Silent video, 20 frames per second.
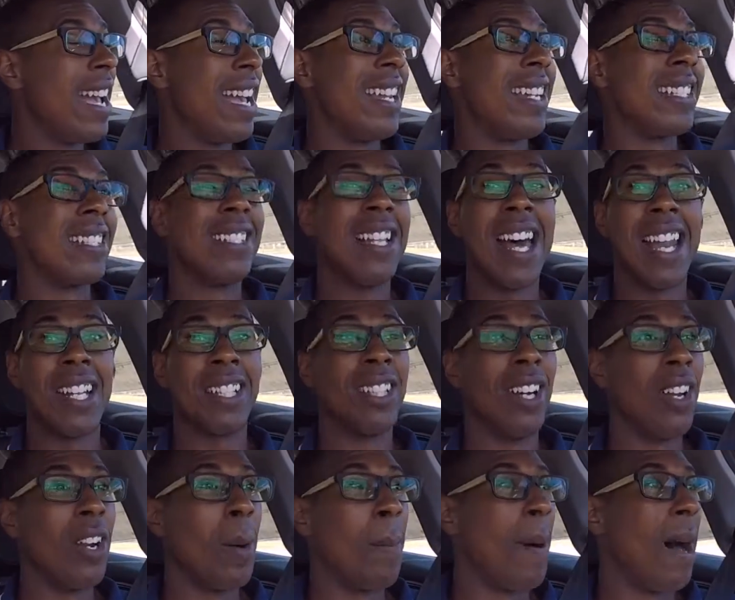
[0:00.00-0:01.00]
and it's not a
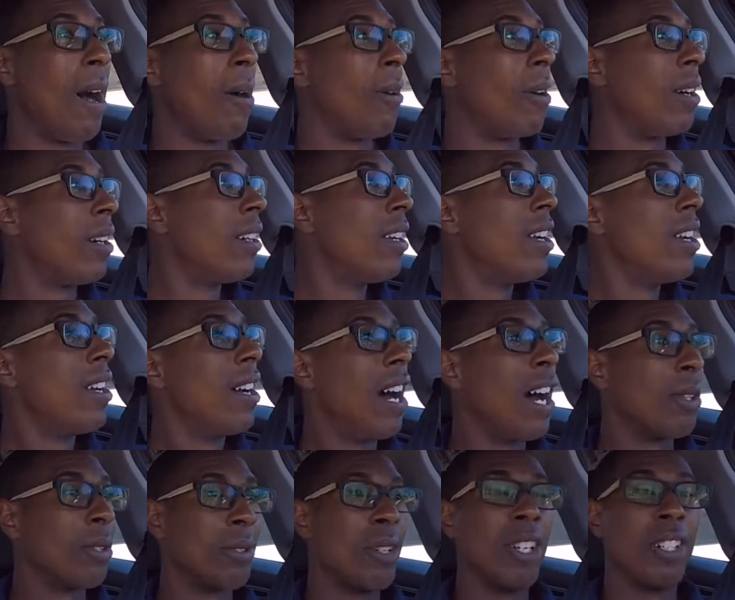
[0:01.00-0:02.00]
ton of power.
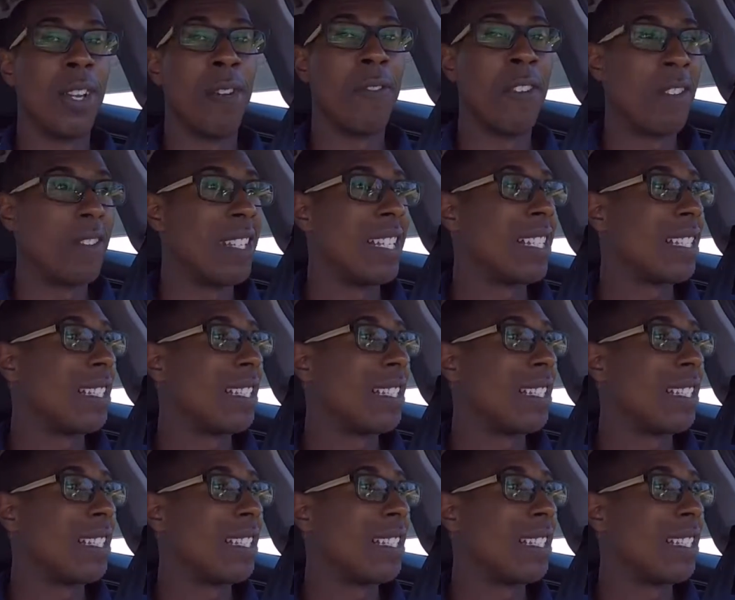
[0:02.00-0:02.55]
350